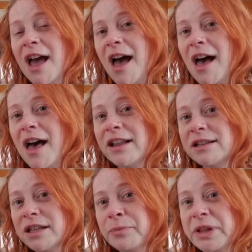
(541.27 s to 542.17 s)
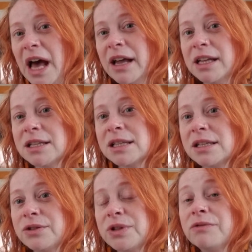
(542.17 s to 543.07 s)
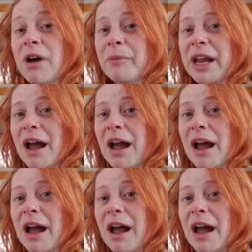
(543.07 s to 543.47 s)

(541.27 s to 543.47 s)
and dip that into the rubbing